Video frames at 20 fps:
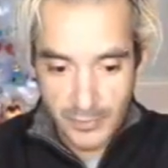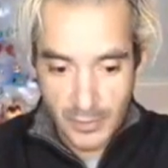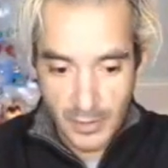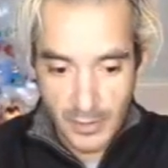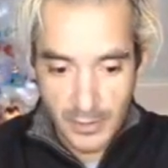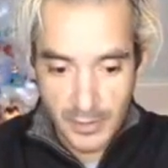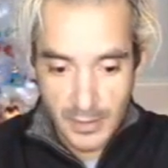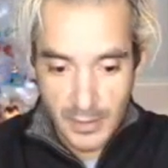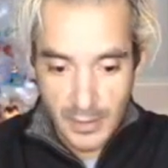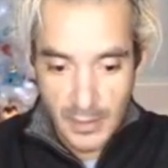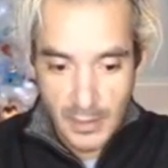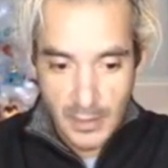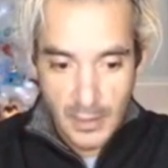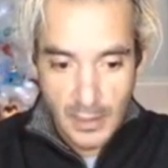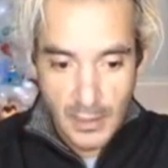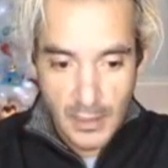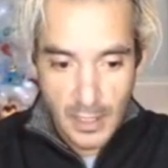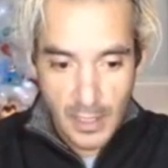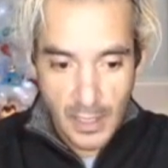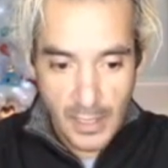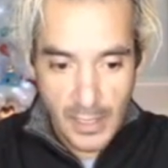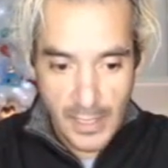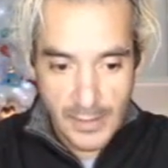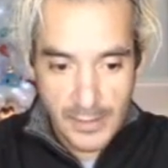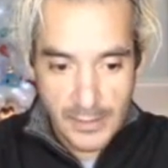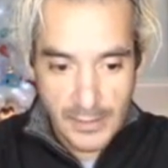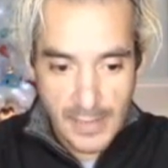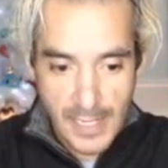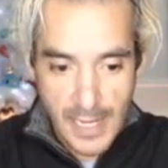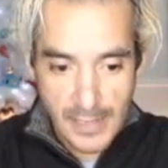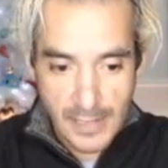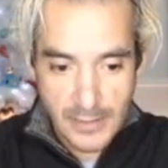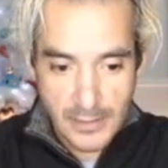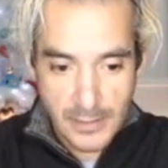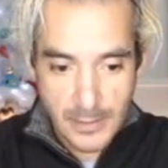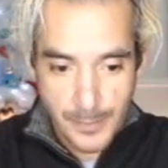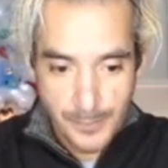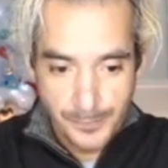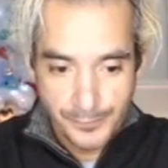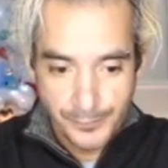guard. All right,
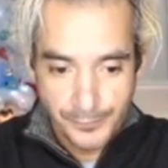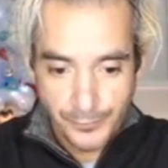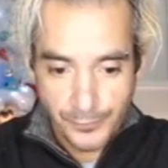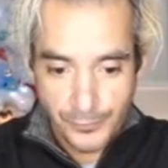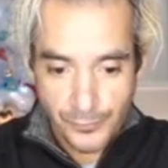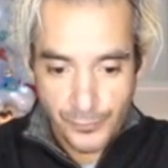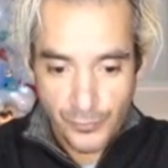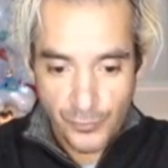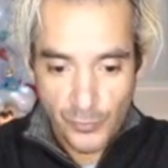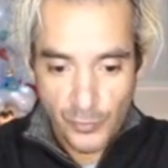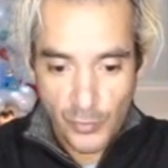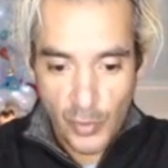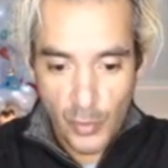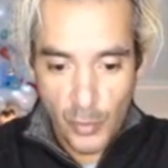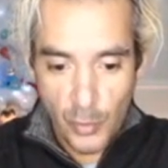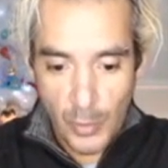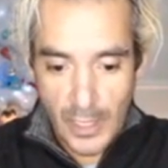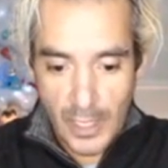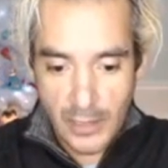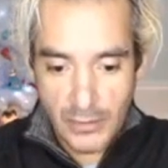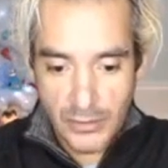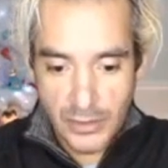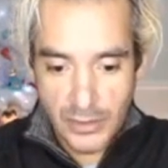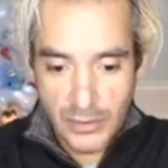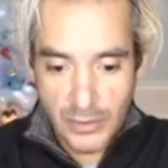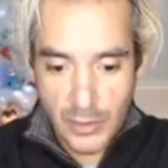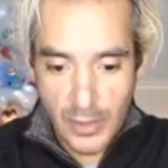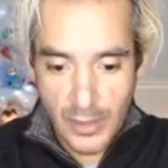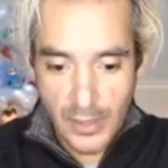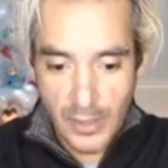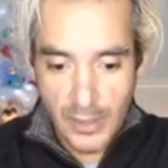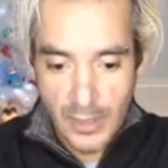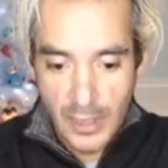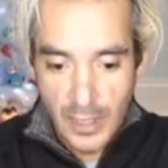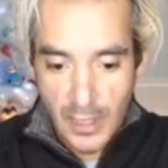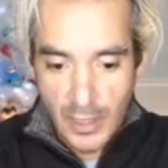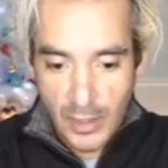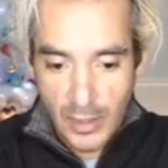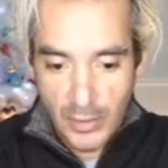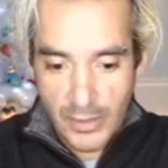next. What else is going on?
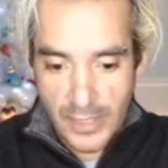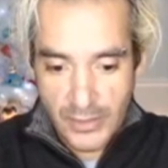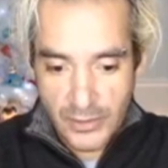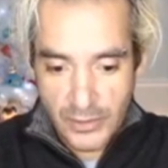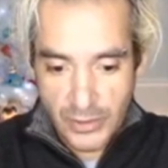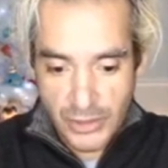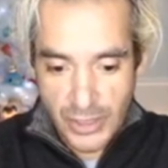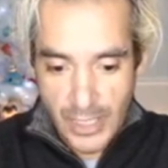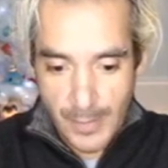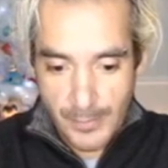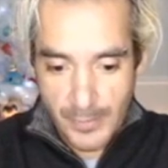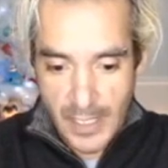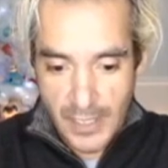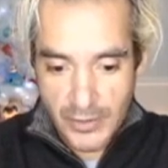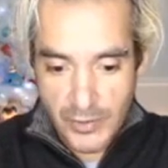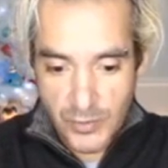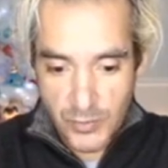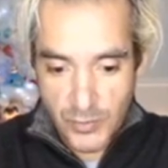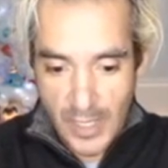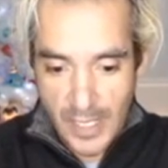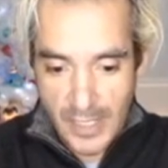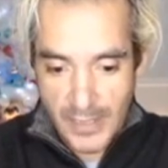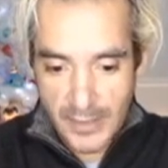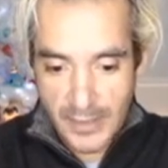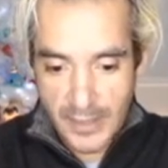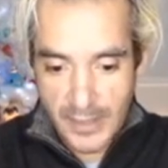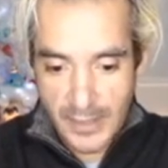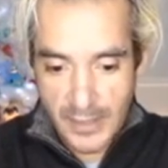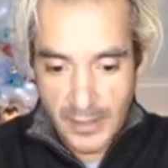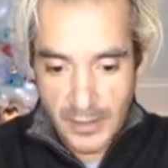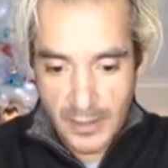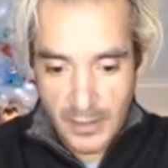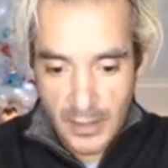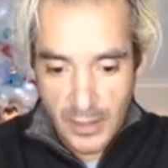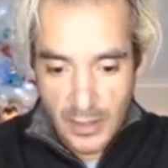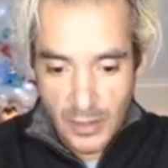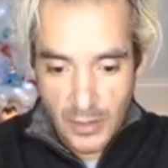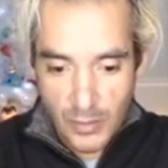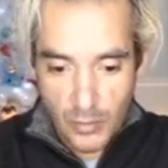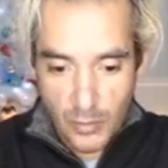Okay, so Geminis right here,
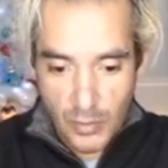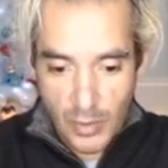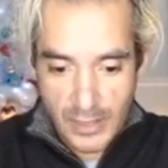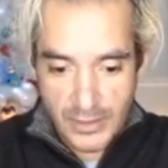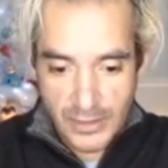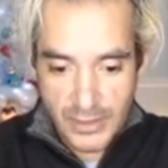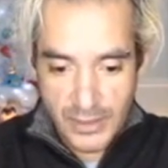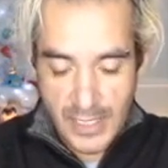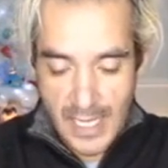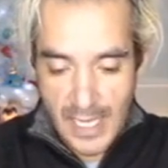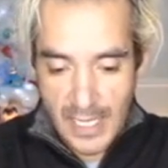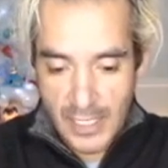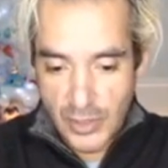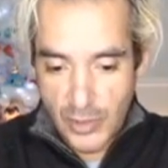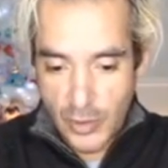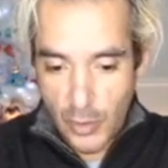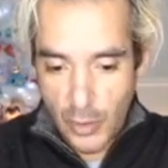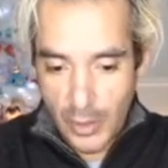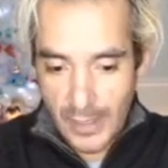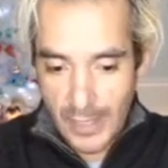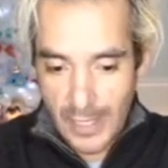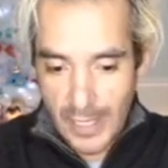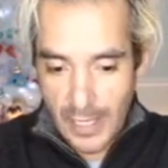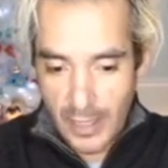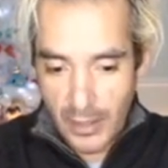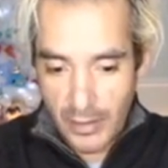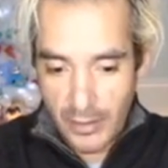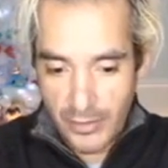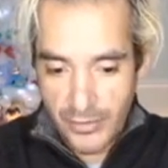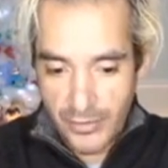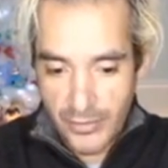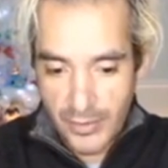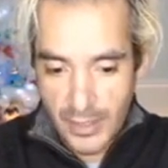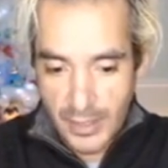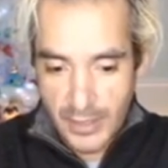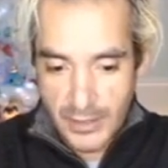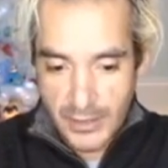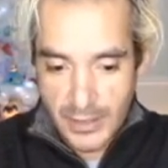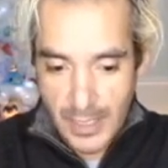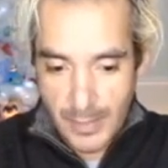watch your health.
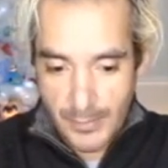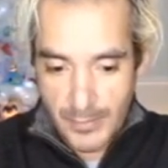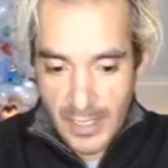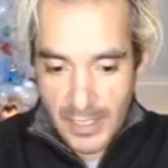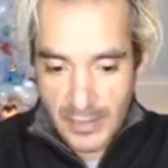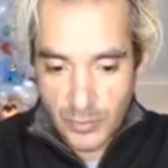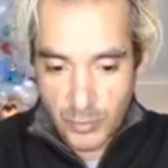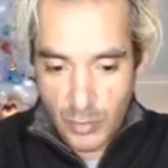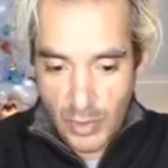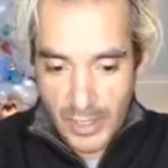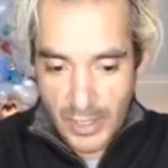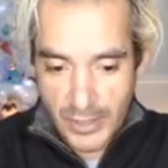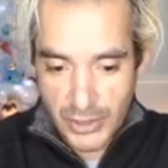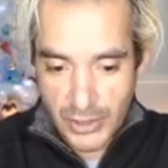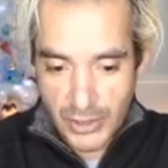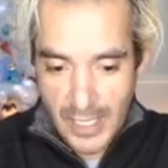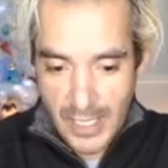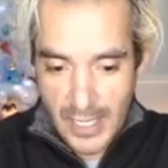Geminis, watch your